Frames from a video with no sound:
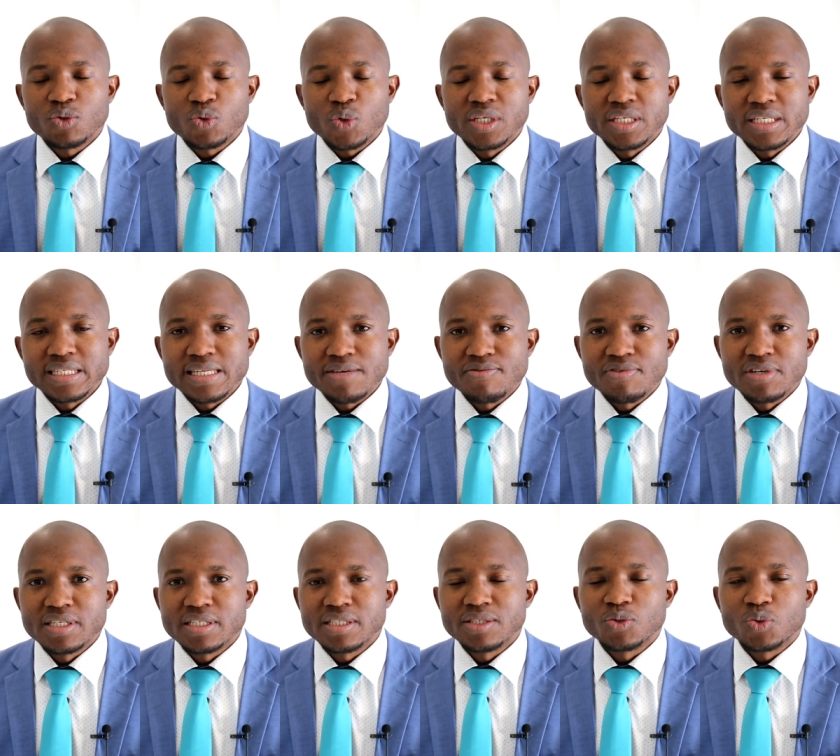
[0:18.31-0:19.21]

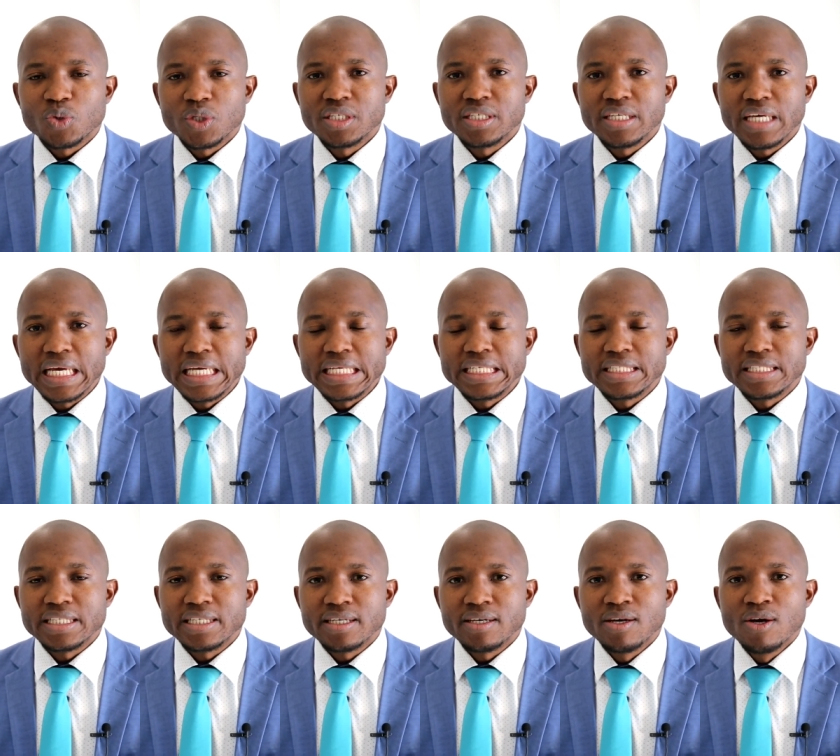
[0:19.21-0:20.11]

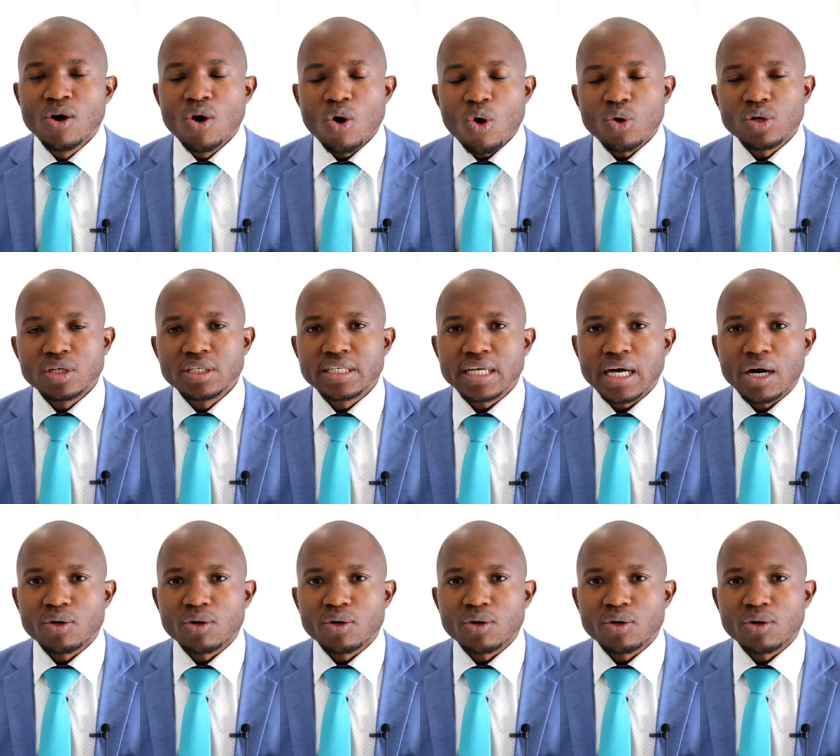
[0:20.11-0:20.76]
2017-2018 audit